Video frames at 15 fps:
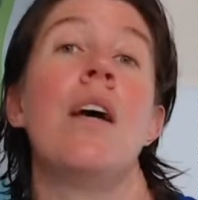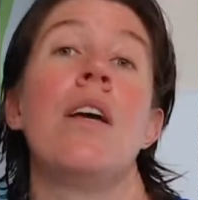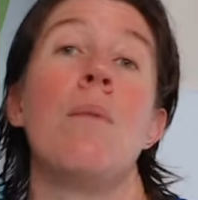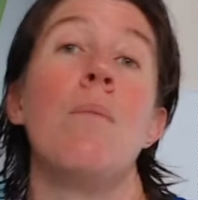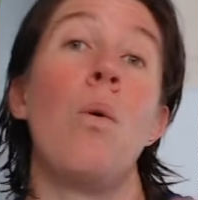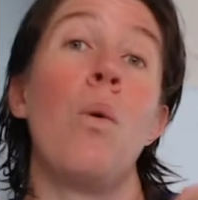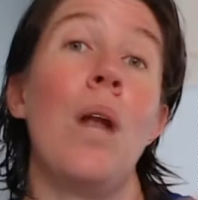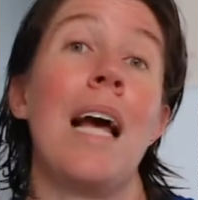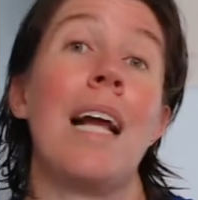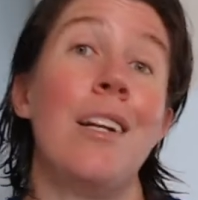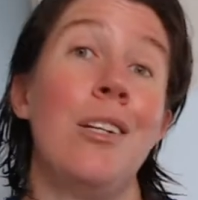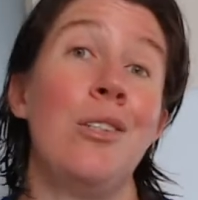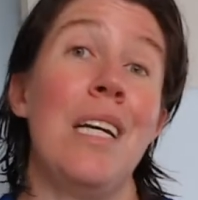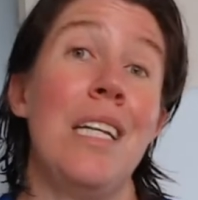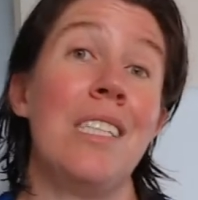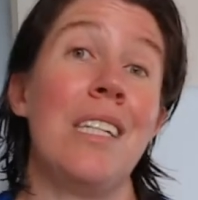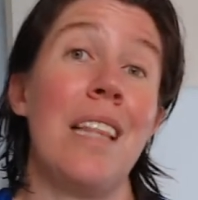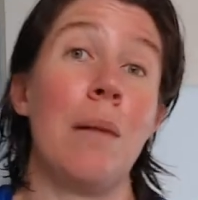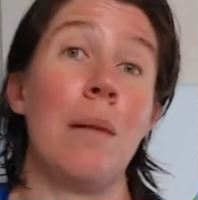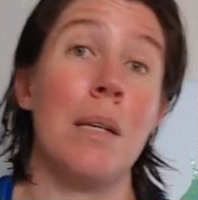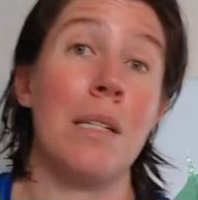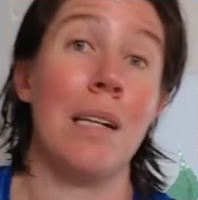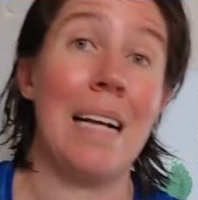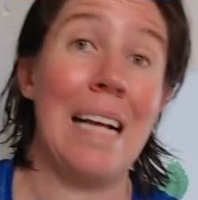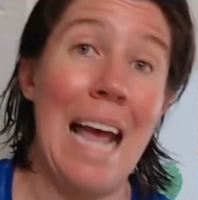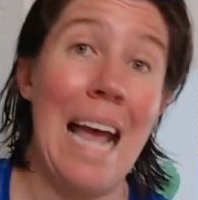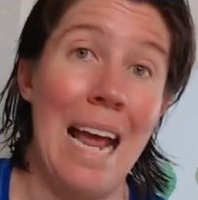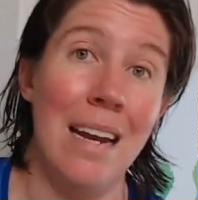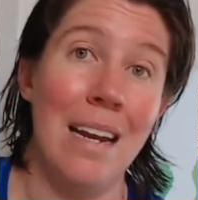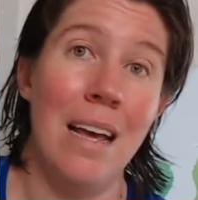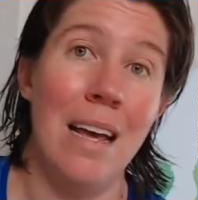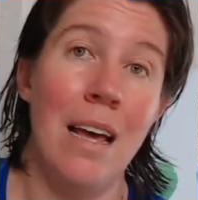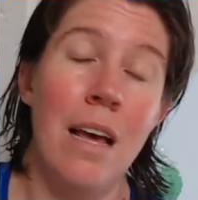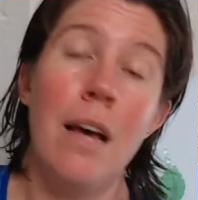you're more likely to injure that muscle again.